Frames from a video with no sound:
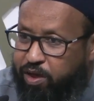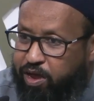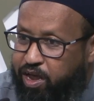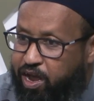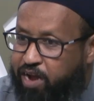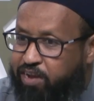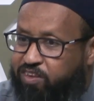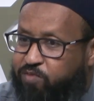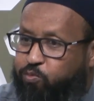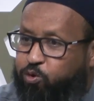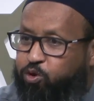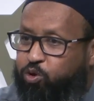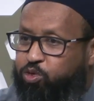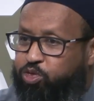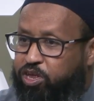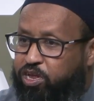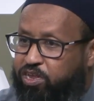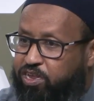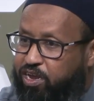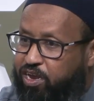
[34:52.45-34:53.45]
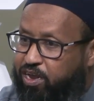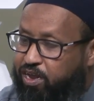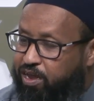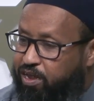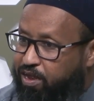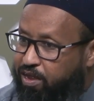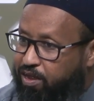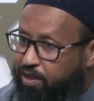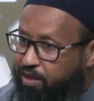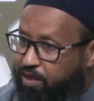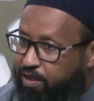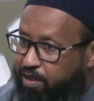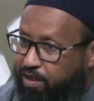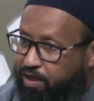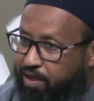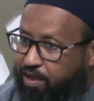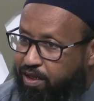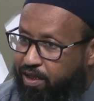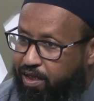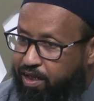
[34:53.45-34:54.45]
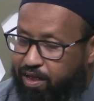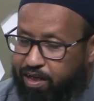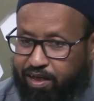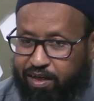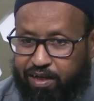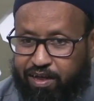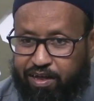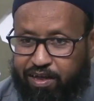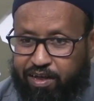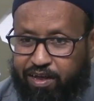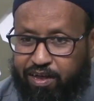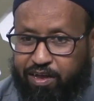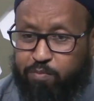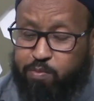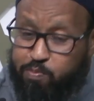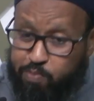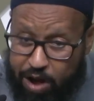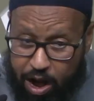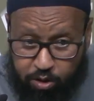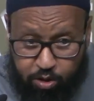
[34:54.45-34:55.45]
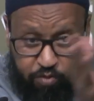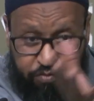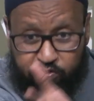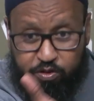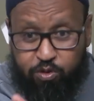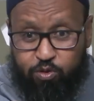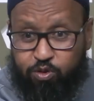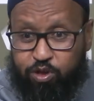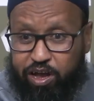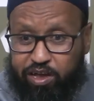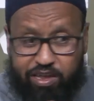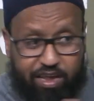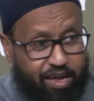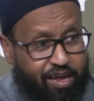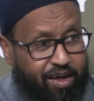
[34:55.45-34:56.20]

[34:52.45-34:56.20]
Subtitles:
And it's both authentic. I'll be proud of you that